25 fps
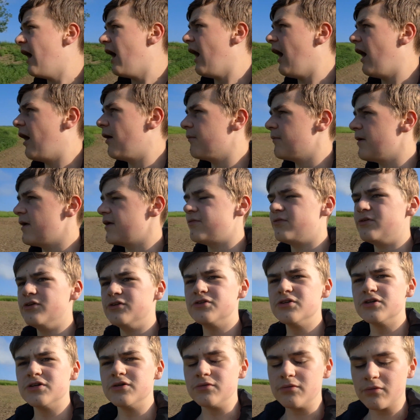if you
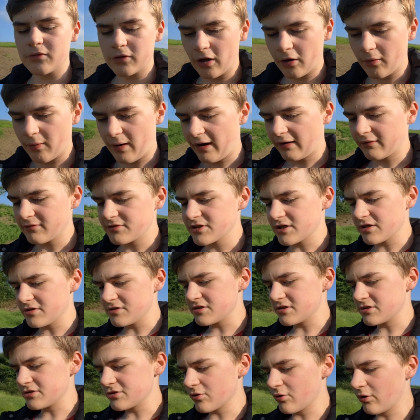do go out to go
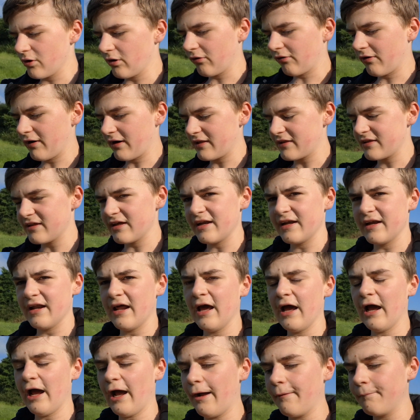to the toilet or anything,
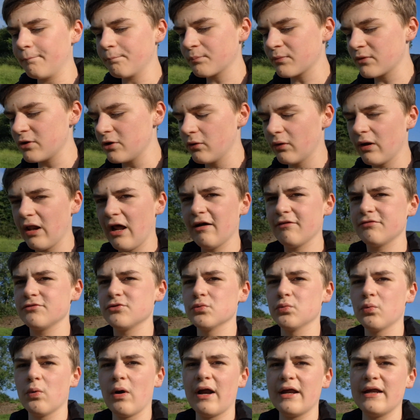you'll have
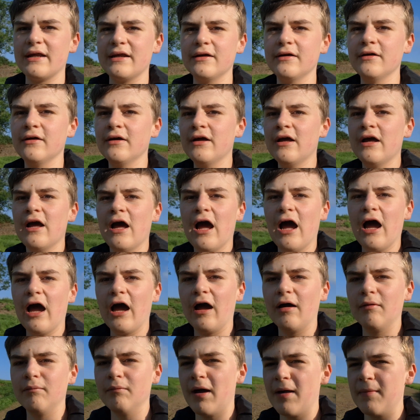to wait
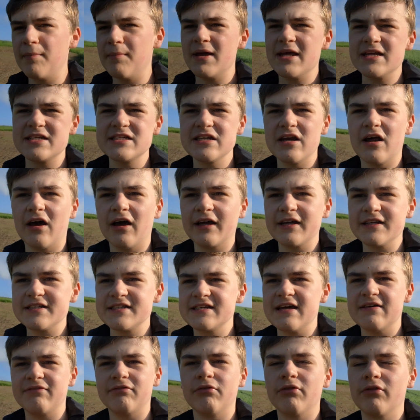and miss like a
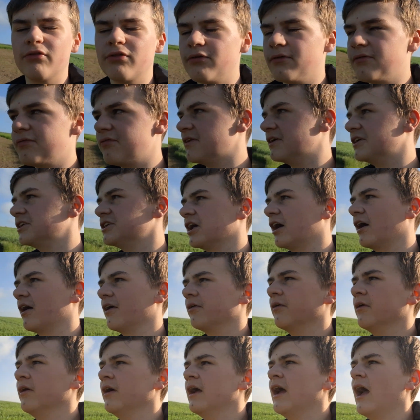7th of the show,
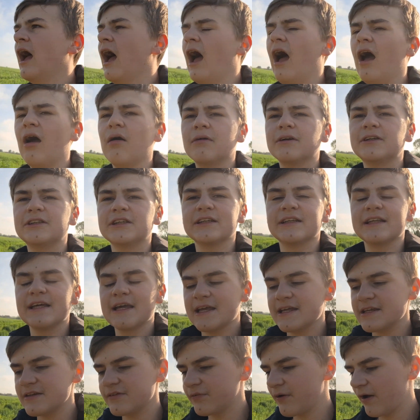which I
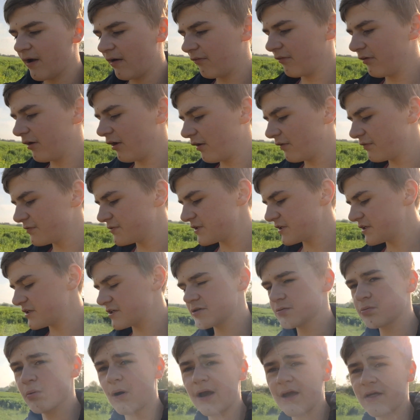think is fair enough. So you
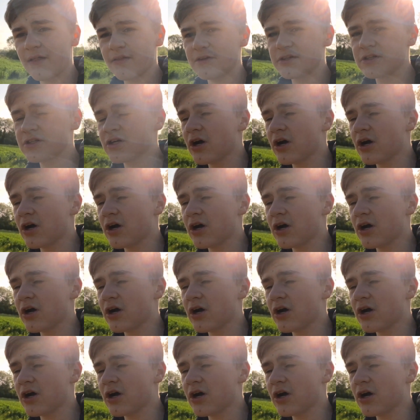just wait at the